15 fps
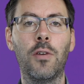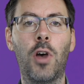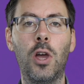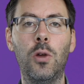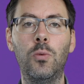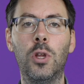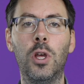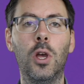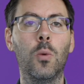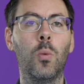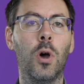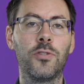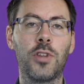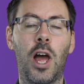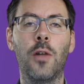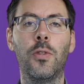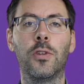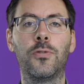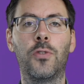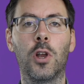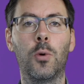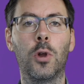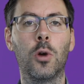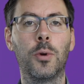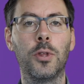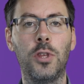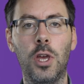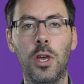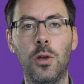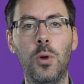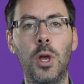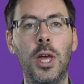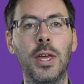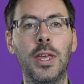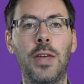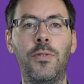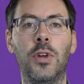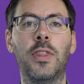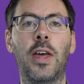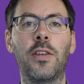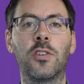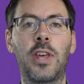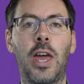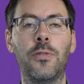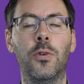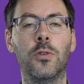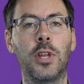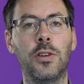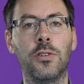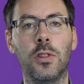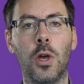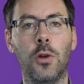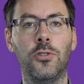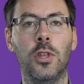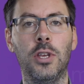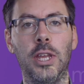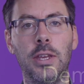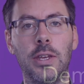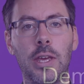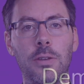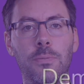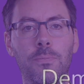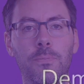own, whilst others follow along with you, giving that scaffolding to those that need it.